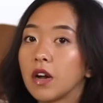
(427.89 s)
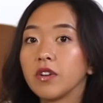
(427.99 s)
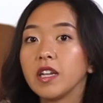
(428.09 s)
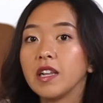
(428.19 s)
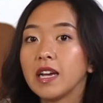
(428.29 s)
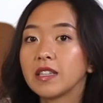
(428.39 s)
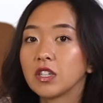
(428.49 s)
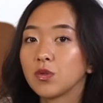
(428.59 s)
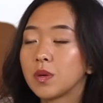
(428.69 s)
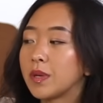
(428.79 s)
I really like
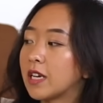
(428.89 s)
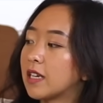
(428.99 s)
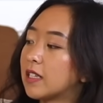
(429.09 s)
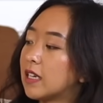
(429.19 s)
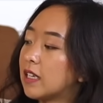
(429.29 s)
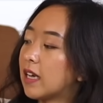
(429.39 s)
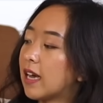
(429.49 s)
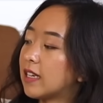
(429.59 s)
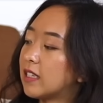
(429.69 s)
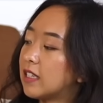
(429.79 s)
this one because it
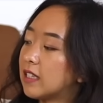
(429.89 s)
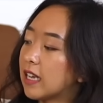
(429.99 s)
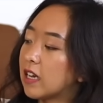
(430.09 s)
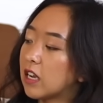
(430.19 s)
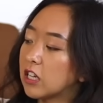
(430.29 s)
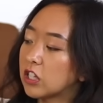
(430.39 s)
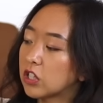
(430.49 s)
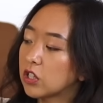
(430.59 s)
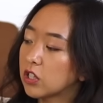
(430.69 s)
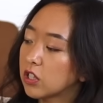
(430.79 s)
has these like
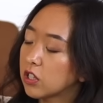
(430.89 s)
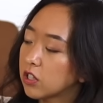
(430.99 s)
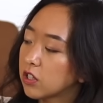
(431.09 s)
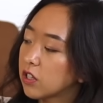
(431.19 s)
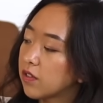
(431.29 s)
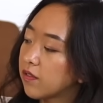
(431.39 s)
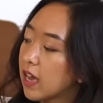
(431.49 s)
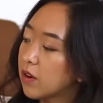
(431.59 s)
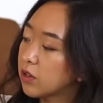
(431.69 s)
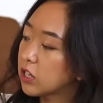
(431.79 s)
clusters of
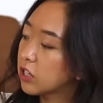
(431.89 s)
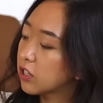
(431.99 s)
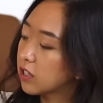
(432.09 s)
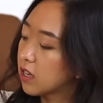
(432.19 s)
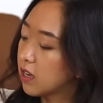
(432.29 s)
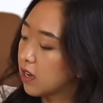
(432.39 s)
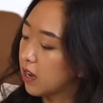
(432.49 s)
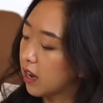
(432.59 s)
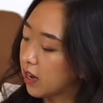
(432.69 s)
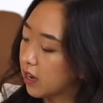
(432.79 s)
flowers,
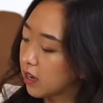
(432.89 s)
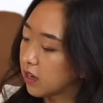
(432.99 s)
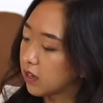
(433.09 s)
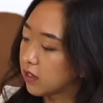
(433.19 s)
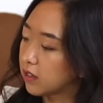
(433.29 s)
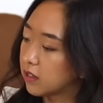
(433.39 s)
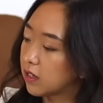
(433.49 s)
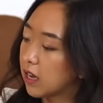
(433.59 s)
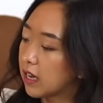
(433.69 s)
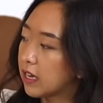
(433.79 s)
and
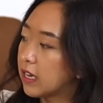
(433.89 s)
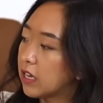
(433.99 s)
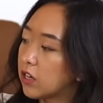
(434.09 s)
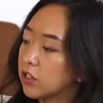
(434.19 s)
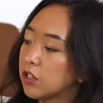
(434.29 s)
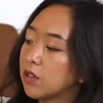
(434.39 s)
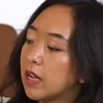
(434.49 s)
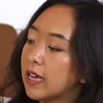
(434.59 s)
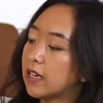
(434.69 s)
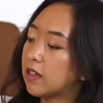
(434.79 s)
I also
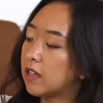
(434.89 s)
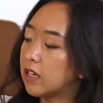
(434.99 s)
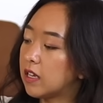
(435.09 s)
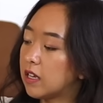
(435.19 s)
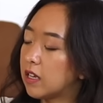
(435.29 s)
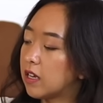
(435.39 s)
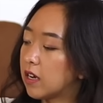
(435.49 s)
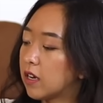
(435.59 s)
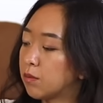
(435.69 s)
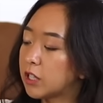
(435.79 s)
like the
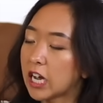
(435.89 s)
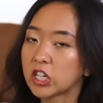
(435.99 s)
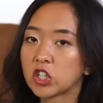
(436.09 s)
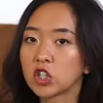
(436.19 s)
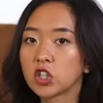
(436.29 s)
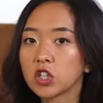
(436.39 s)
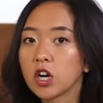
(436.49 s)
texture